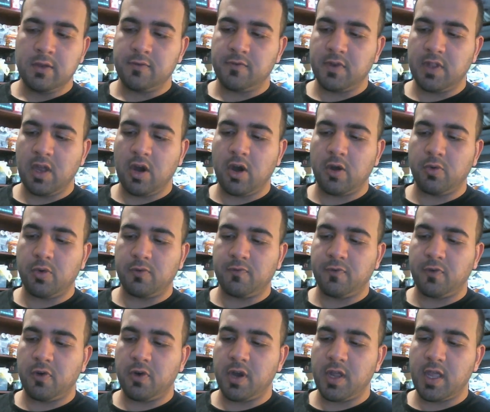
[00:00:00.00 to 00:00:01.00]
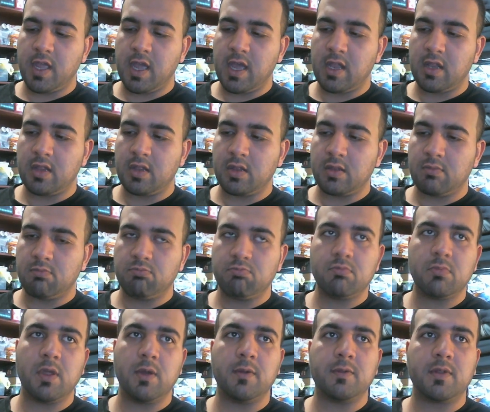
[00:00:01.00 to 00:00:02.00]
the hardwood flooring,
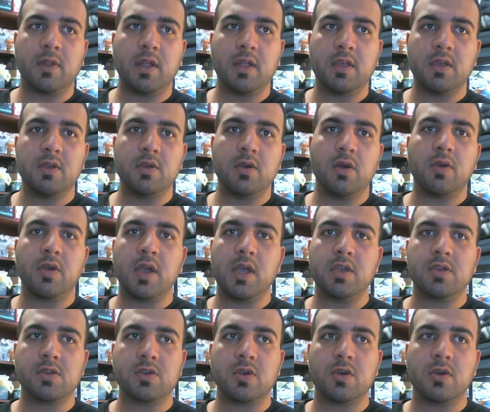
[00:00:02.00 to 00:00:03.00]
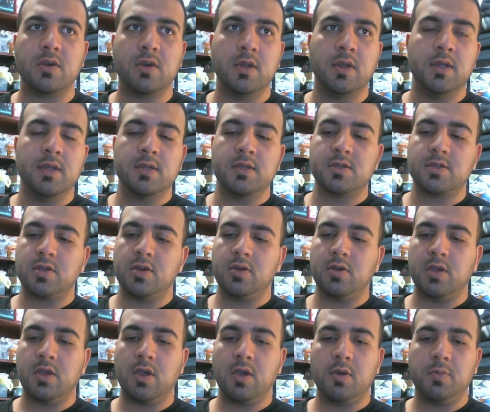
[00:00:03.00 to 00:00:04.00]
and they'll tell you, okay, sure. So
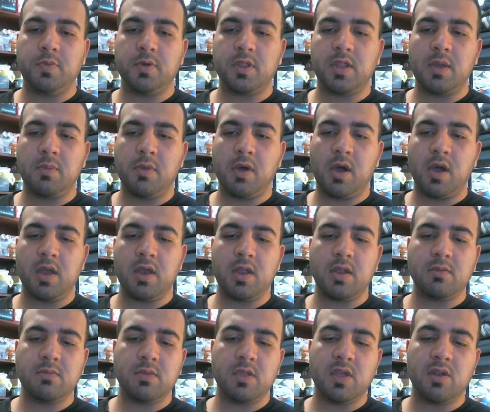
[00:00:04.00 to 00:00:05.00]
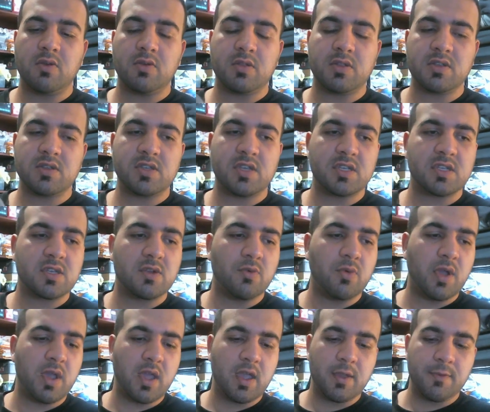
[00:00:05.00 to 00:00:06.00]
you go put them on, and there's just a
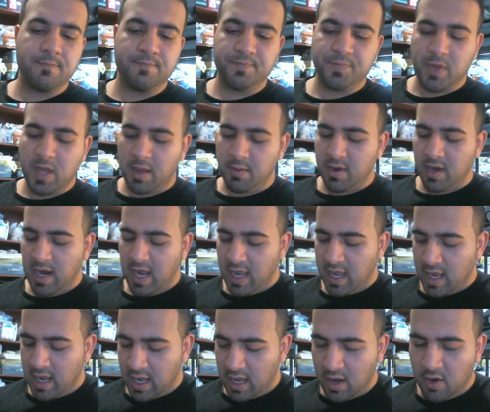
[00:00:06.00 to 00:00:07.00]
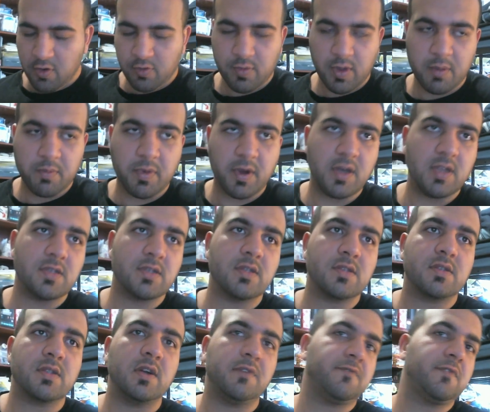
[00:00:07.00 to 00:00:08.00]
way. I mean, I go with my buddies and
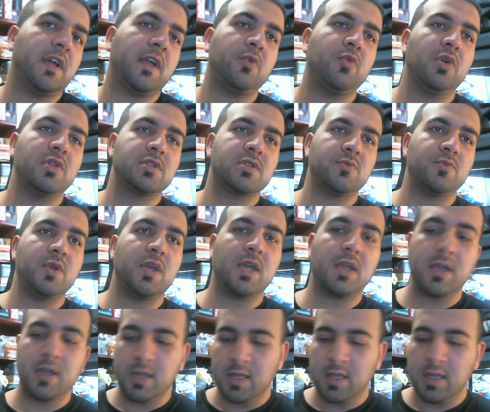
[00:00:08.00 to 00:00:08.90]
stuff, like once a week,